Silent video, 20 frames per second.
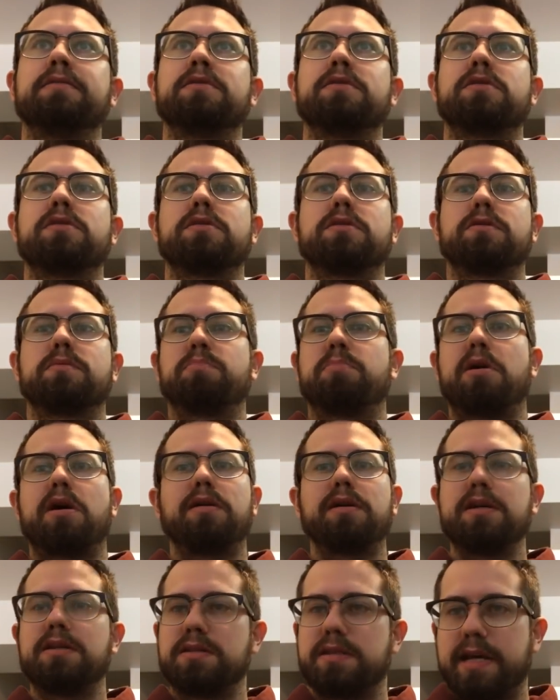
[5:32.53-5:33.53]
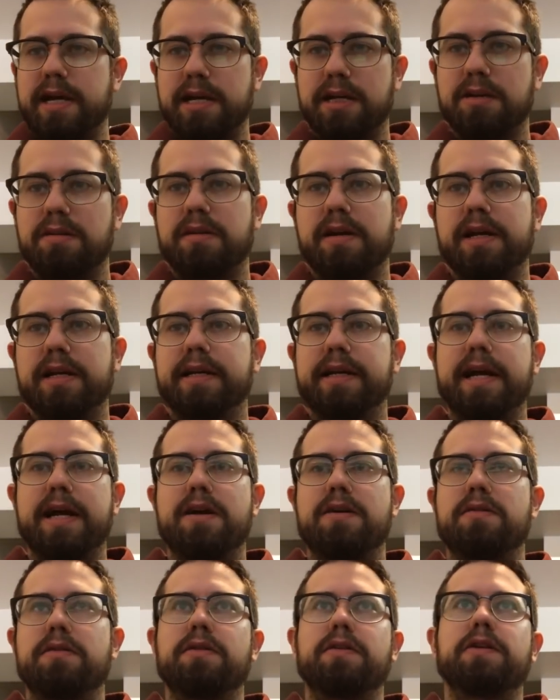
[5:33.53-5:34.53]
polysaccharide
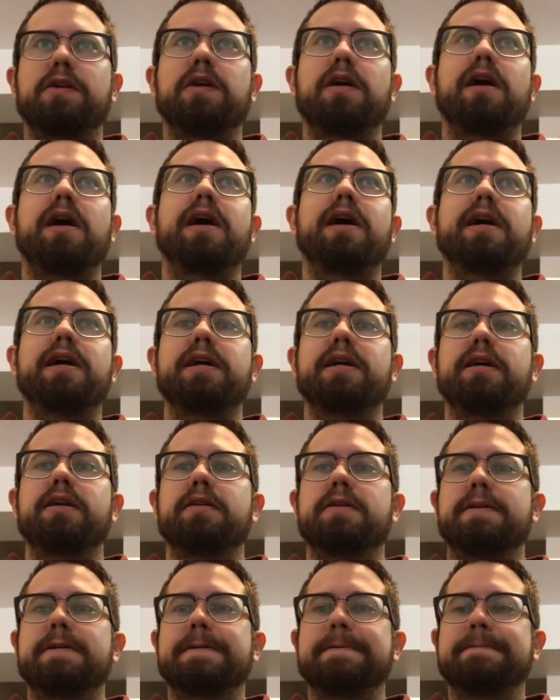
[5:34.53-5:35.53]
count or a high